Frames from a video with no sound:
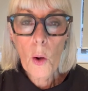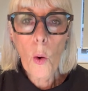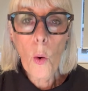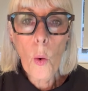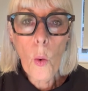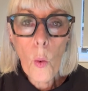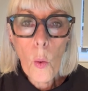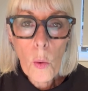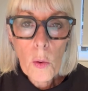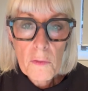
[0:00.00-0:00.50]

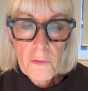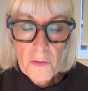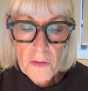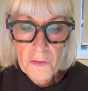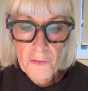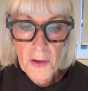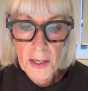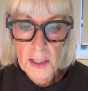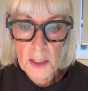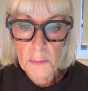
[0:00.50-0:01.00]
all of the
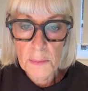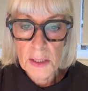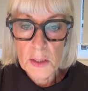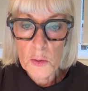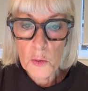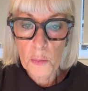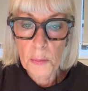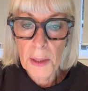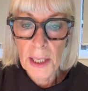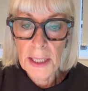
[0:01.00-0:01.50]

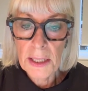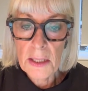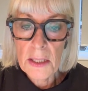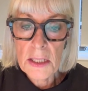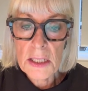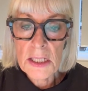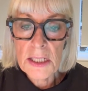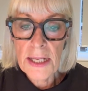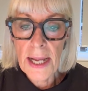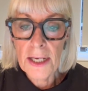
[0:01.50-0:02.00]
fundamental
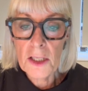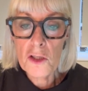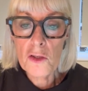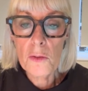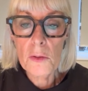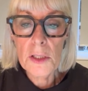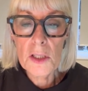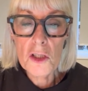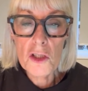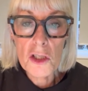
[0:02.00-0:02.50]
patterns
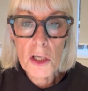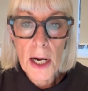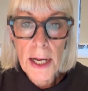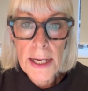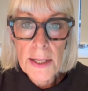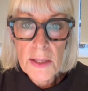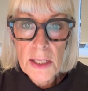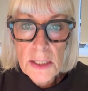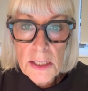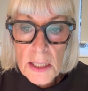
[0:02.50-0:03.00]
naturally
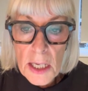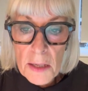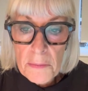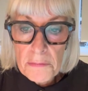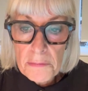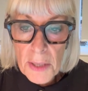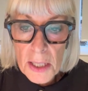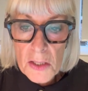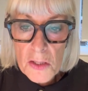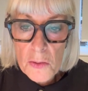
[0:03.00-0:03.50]
train the deep
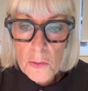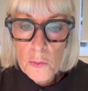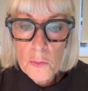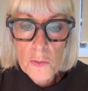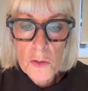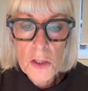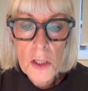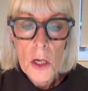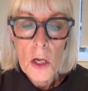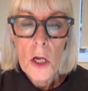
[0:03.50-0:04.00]

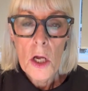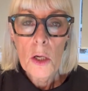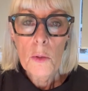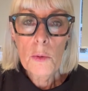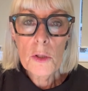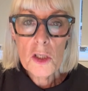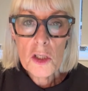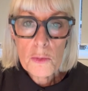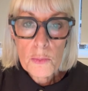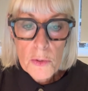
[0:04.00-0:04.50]
muscles,
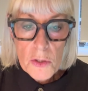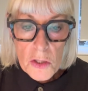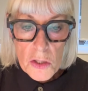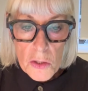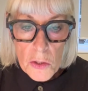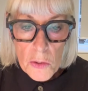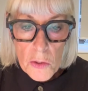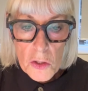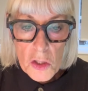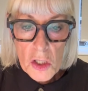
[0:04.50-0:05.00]
which
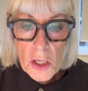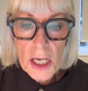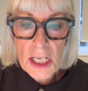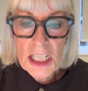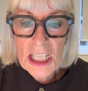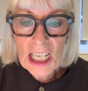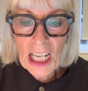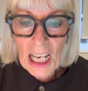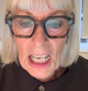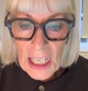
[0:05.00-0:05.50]
research has
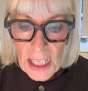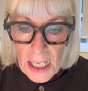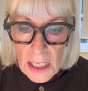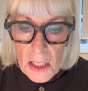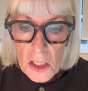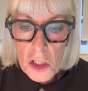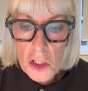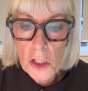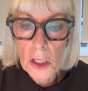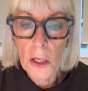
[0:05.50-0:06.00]
clearly
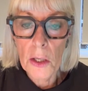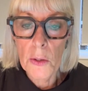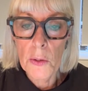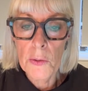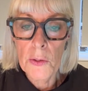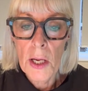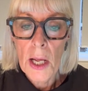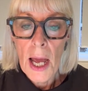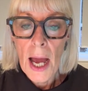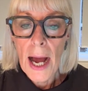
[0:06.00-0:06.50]

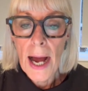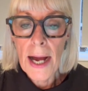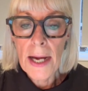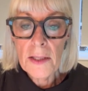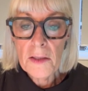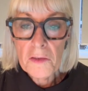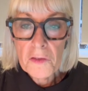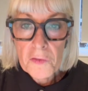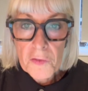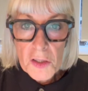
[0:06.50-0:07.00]
shown are
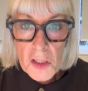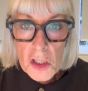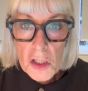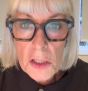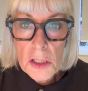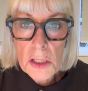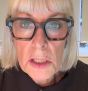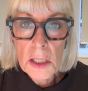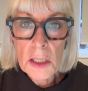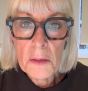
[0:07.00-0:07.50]

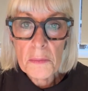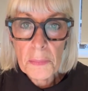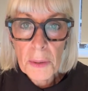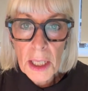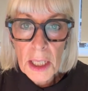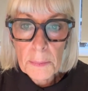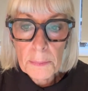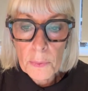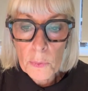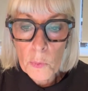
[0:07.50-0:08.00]
deficient in
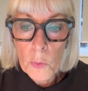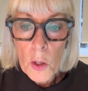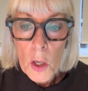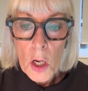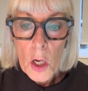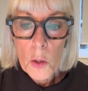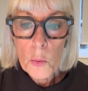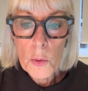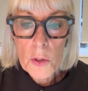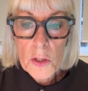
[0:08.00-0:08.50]
people
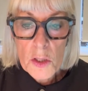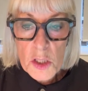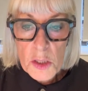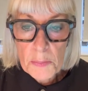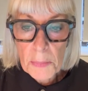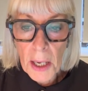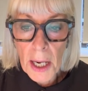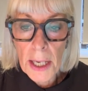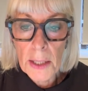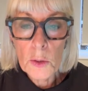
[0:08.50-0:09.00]
with
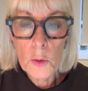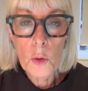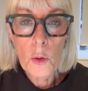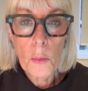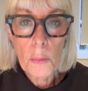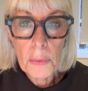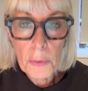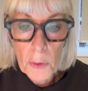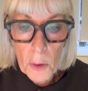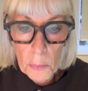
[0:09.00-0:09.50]
spinal
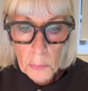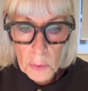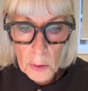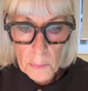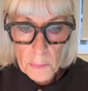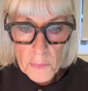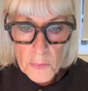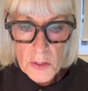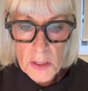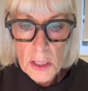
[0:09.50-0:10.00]

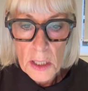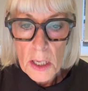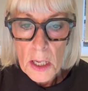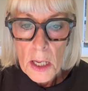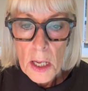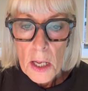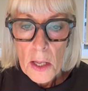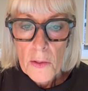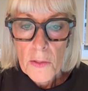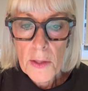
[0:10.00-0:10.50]
problems.
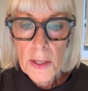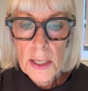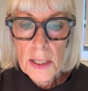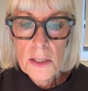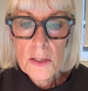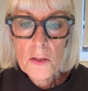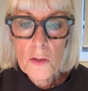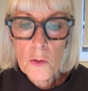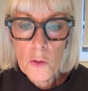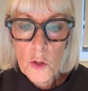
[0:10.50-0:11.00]

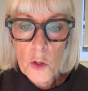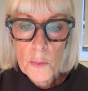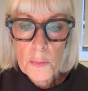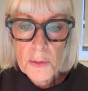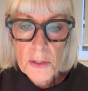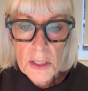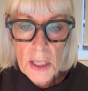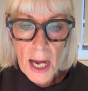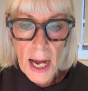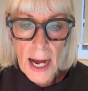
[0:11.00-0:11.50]
These
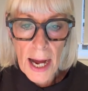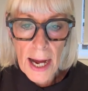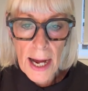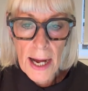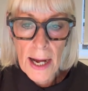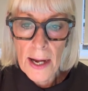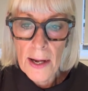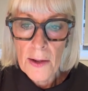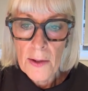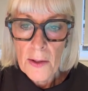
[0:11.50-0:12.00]
groups
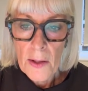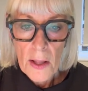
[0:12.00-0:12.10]
are